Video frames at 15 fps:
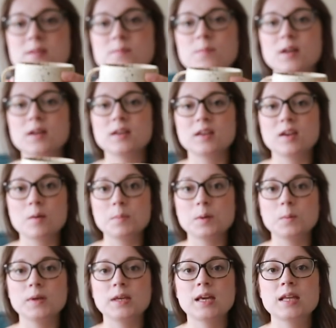this mug a couple
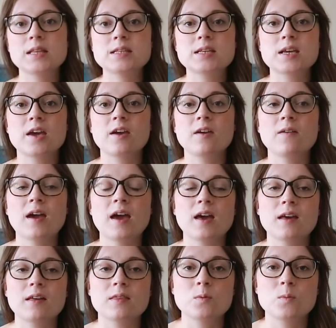of weekends ago
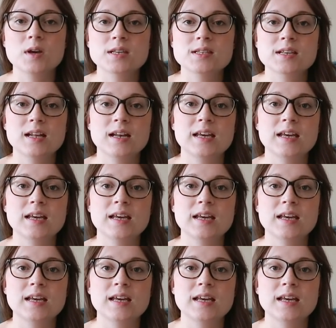at the West